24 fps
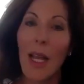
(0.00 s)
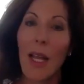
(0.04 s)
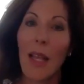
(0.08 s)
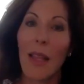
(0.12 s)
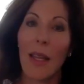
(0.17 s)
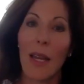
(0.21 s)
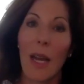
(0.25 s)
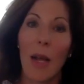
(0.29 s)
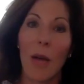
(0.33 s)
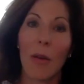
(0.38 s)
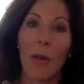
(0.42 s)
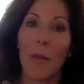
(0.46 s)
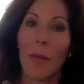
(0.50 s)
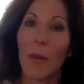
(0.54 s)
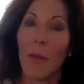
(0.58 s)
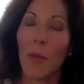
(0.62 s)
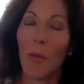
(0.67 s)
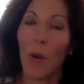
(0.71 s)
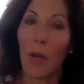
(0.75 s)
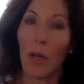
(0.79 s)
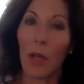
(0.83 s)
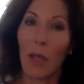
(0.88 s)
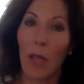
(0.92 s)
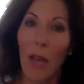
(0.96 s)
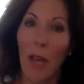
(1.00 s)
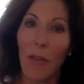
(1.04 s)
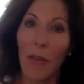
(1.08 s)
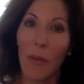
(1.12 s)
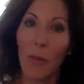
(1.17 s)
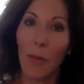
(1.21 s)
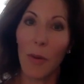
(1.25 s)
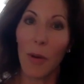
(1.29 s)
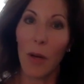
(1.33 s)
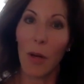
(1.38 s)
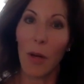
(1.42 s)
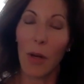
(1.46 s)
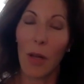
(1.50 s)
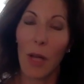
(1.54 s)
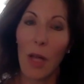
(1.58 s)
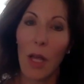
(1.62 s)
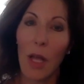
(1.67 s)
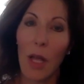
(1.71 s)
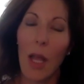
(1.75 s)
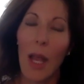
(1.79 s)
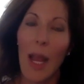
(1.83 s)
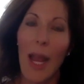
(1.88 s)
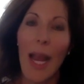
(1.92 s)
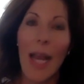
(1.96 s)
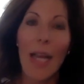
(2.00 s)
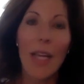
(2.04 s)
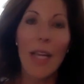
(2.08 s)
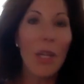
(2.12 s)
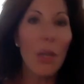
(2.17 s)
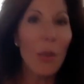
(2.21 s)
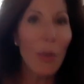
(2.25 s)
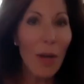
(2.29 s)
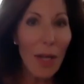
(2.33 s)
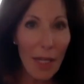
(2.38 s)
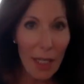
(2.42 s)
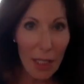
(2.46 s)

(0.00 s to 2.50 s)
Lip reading: then I would be more lovable. And you